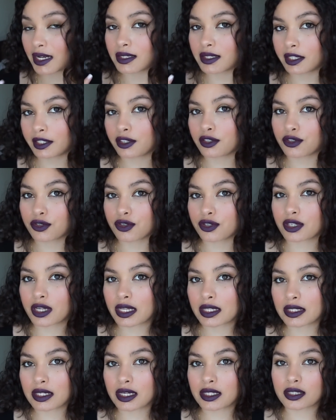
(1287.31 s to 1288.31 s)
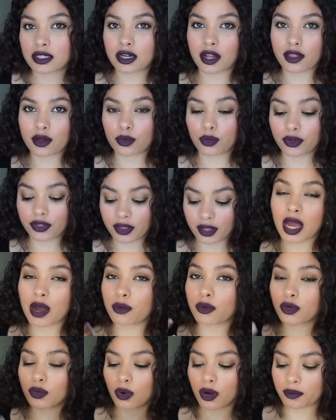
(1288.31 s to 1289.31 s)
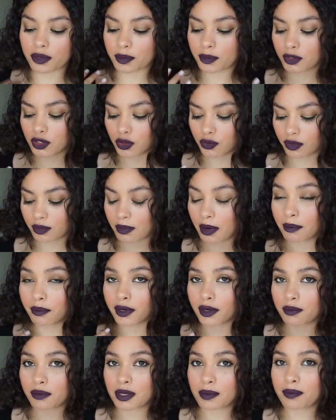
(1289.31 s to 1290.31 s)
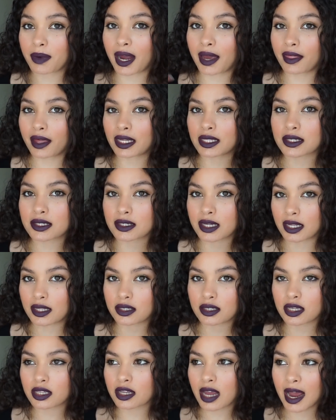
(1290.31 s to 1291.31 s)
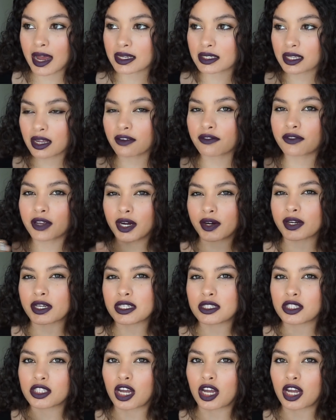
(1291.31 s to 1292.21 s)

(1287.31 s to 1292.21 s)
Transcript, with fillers: a signature scent it's another one that i would want people to remember me by that scent it has that very